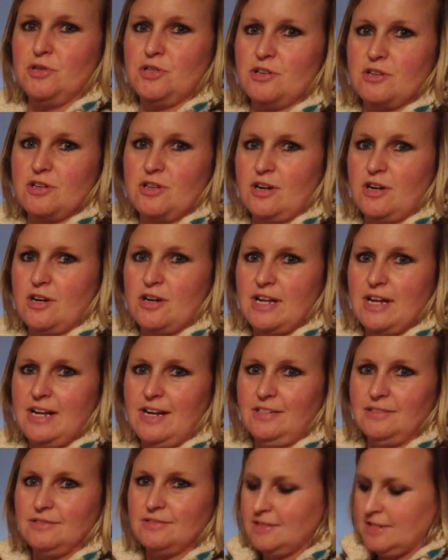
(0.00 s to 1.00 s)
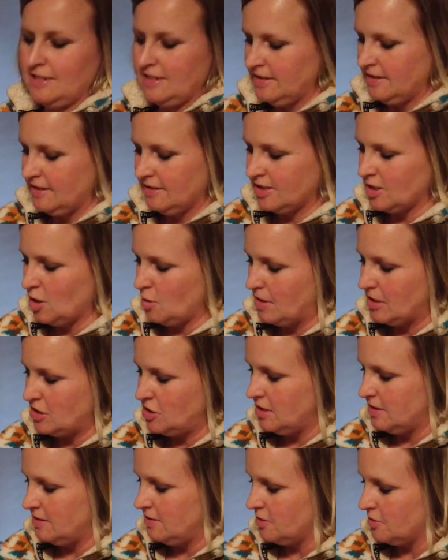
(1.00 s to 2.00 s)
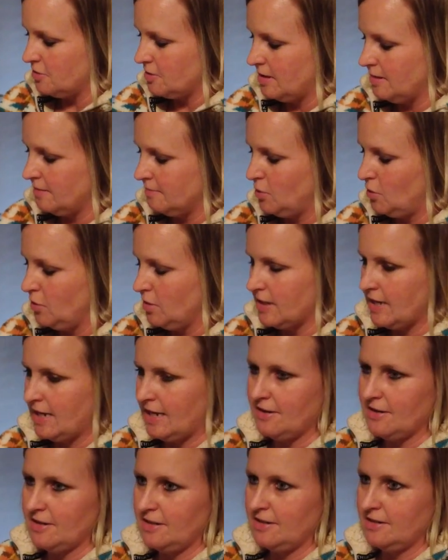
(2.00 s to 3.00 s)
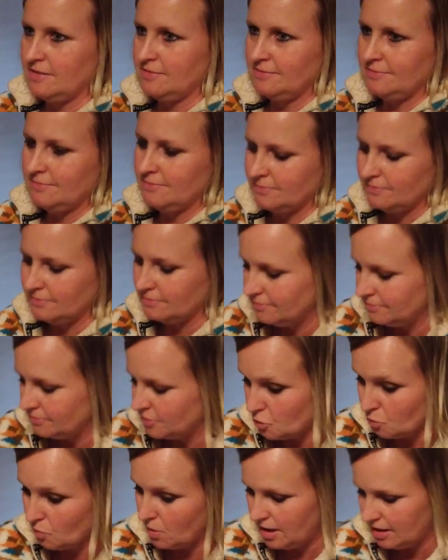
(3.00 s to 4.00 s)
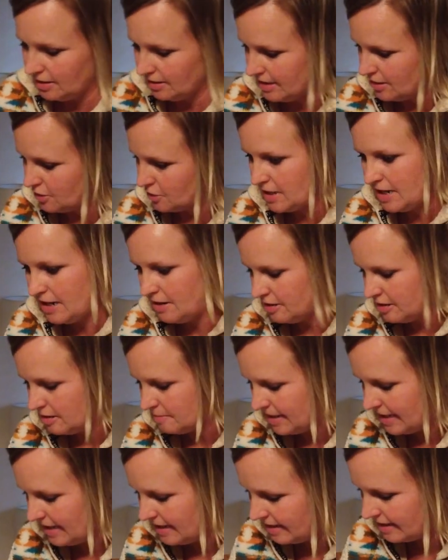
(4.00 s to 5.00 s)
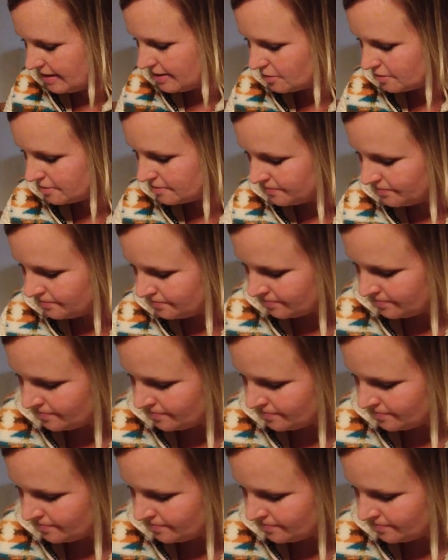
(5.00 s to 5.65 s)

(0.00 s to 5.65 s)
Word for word: Just pull your card out. So much easier than pulling out a your wallet or carrying a bag or